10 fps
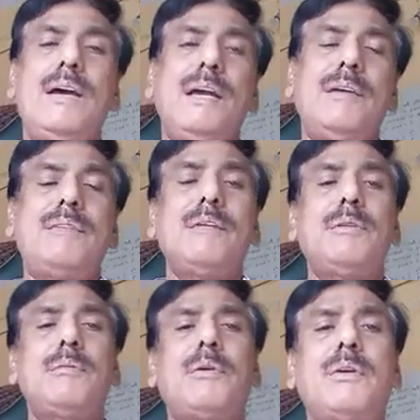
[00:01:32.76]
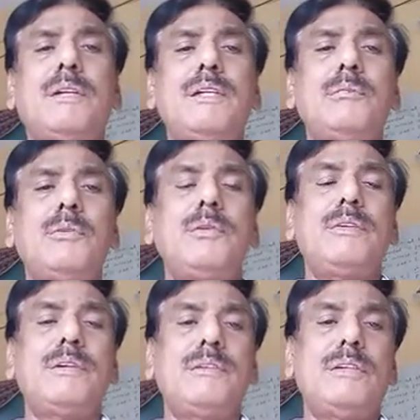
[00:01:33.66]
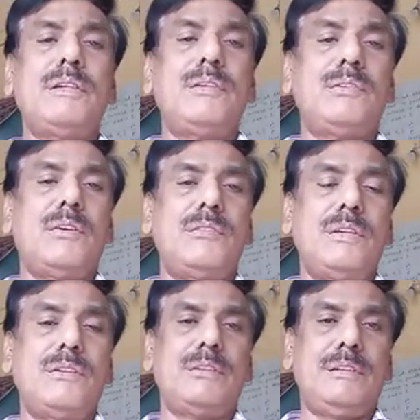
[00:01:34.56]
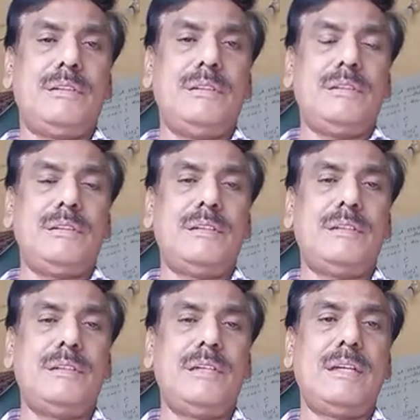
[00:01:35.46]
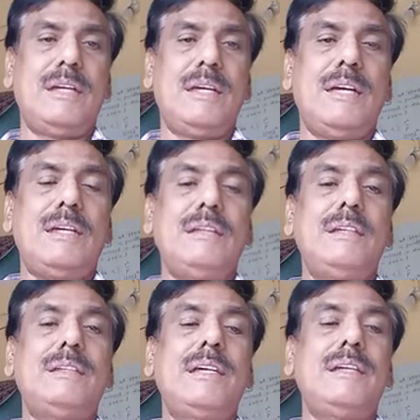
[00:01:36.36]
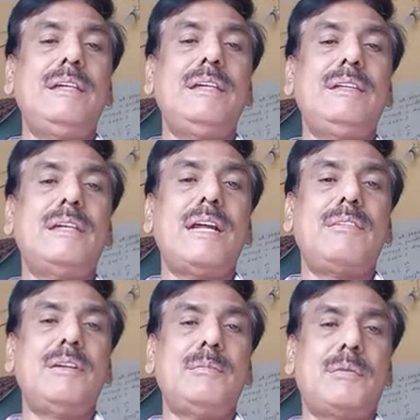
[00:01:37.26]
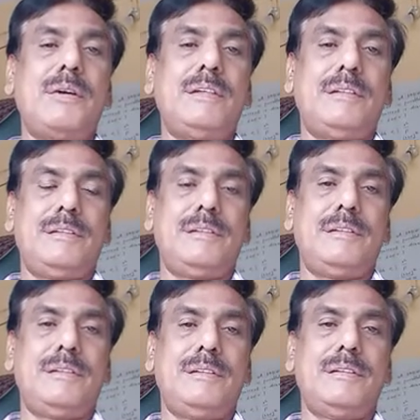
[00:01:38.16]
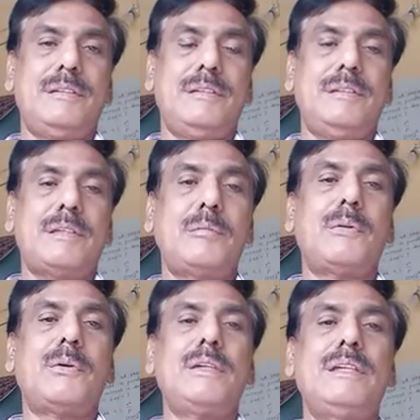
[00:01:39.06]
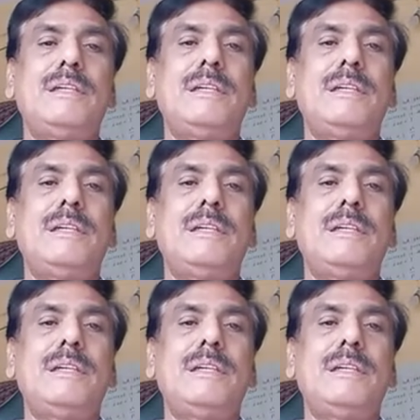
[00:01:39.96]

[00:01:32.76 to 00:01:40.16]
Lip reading: Even if the body is moving with uniform velocity, each and every point, the body